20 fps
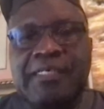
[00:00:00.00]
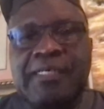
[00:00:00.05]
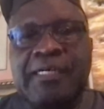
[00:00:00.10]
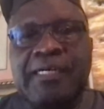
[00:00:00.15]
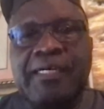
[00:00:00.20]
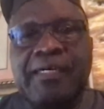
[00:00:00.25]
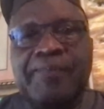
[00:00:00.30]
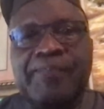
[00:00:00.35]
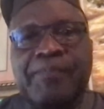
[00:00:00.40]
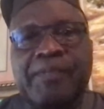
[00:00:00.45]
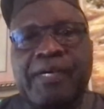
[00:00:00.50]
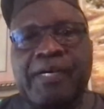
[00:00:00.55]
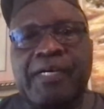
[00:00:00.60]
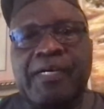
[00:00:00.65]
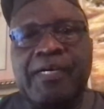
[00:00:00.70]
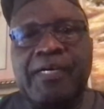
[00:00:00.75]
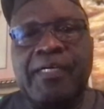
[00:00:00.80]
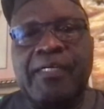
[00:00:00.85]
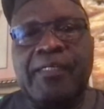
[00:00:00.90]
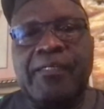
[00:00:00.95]
um, uh,
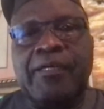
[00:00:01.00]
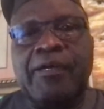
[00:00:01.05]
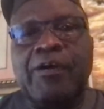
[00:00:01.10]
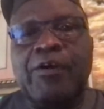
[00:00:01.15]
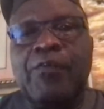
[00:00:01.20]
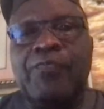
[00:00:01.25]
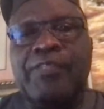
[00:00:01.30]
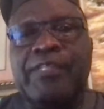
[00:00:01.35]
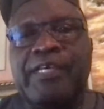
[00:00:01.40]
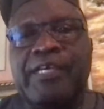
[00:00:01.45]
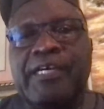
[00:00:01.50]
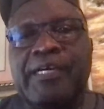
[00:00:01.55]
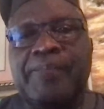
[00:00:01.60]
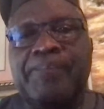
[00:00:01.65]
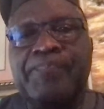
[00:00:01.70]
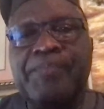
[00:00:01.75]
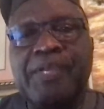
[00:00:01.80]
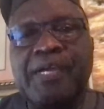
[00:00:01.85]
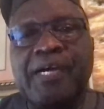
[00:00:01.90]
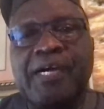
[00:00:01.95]
uh, of their
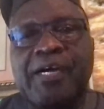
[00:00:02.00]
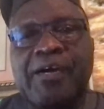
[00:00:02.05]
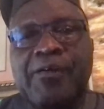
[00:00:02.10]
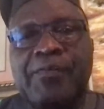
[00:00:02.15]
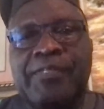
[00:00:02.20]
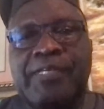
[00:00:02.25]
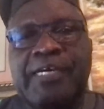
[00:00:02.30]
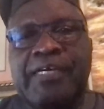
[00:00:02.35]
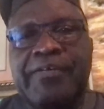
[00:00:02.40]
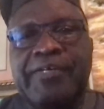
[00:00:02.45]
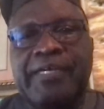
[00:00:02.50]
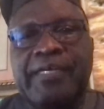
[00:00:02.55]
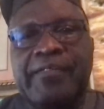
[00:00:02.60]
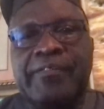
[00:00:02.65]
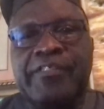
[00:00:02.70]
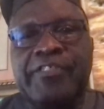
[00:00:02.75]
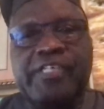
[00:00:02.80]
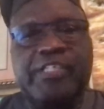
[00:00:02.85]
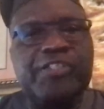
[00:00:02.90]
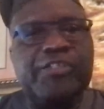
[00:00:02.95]
of their
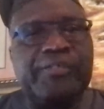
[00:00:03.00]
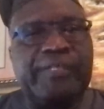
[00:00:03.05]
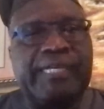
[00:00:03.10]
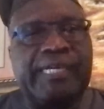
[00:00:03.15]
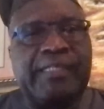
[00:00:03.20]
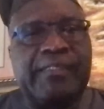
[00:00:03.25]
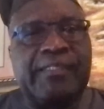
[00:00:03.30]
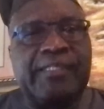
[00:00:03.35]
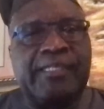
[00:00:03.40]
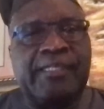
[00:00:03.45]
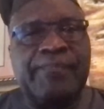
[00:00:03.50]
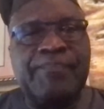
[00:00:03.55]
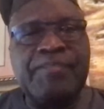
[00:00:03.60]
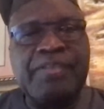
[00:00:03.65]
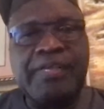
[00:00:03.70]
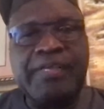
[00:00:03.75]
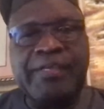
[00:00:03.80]
research reactor,